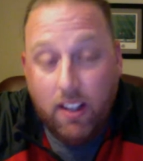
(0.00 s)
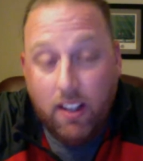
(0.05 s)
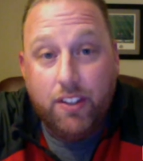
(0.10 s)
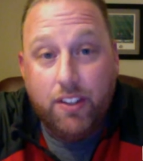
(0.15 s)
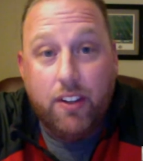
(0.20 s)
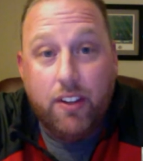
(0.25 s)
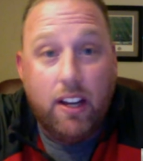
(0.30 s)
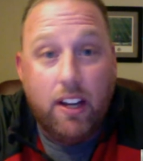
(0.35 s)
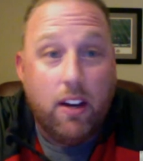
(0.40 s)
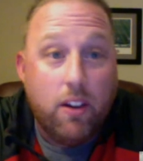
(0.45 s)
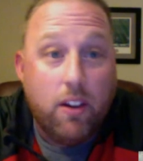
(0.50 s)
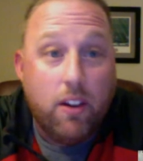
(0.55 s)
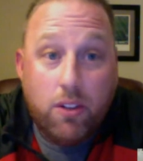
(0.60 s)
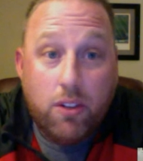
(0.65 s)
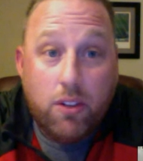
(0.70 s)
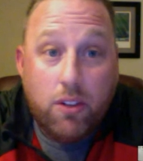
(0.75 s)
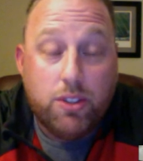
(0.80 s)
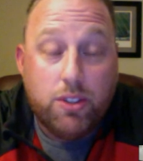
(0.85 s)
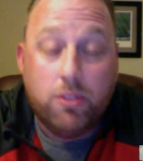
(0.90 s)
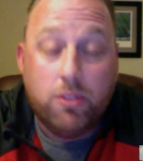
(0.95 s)
You're now a
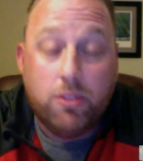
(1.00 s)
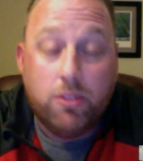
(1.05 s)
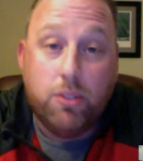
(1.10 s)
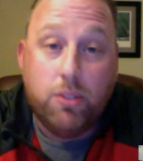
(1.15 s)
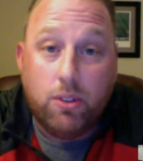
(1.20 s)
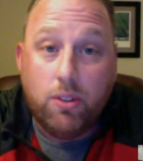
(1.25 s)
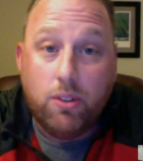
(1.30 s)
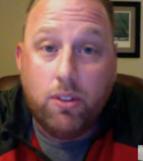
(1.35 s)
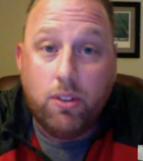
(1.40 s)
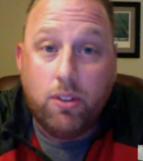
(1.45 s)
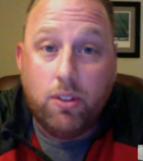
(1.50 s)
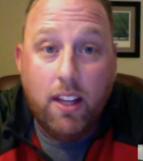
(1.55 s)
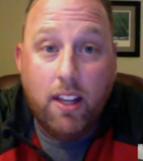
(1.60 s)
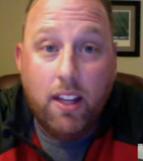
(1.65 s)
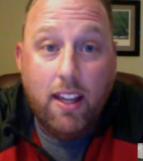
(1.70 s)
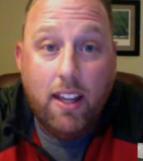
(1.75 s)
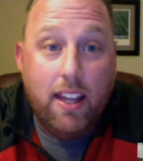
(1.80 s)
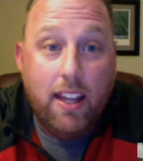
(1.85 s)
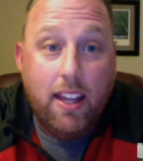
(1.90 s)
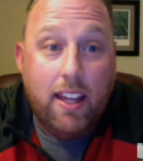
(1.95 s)
crucial tool
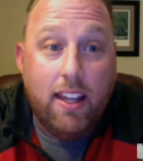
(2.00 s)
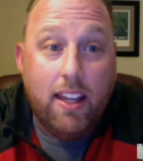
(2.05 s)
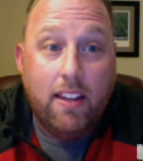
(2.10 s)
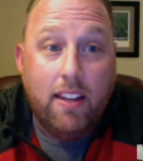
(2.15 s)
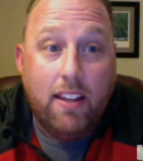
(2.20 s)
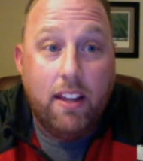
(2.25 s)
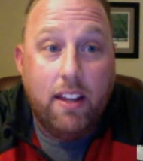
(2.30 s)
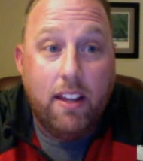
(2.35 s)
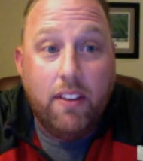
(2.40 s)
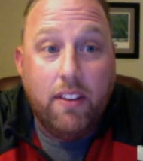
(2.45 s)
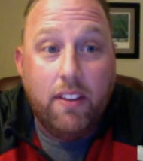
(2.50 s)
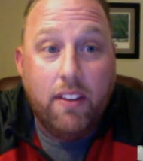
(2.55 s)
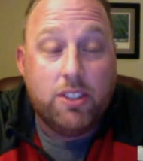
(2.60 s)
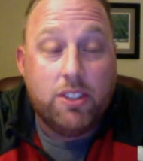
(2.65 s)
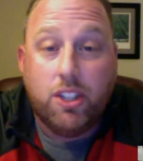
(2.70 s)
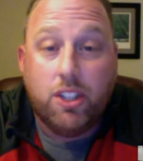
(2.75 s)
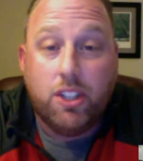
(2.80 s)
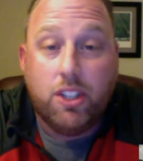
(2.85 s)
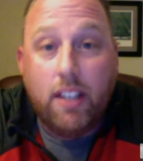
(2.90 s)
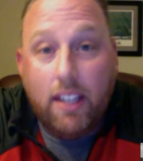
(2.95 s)
in their
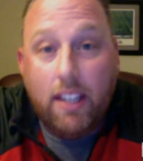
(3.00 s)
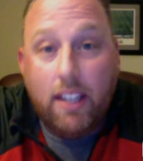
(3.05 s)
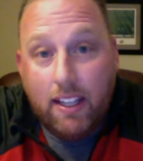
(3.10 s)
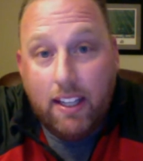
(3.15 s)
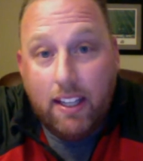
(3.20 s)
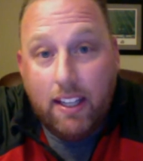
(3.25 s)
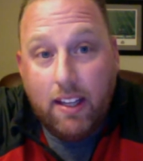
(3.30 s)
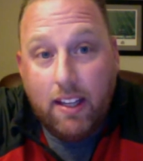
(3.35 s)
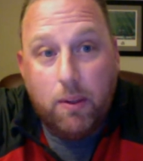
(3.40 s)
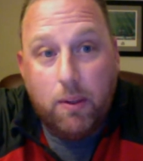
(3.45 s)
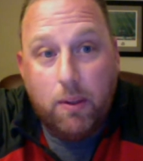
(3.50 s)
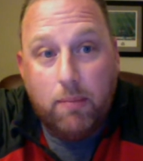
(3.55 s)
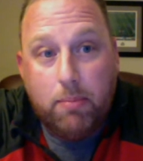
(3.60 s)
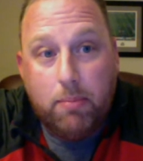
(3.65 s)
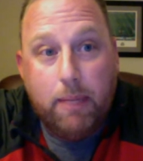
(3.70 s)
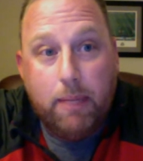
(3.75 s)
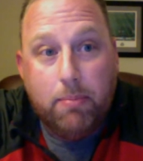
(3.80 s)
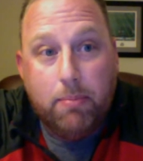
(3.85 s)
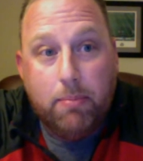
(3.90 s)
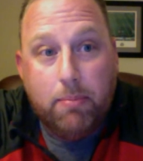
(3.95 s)
journey, and when
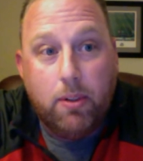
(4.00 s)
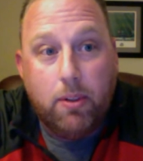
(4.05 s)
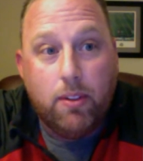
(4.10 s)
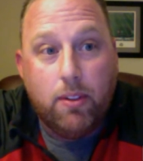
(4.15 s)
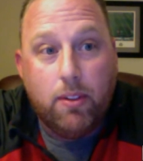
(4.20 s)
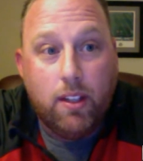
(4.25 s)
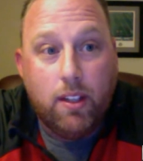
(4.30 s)
people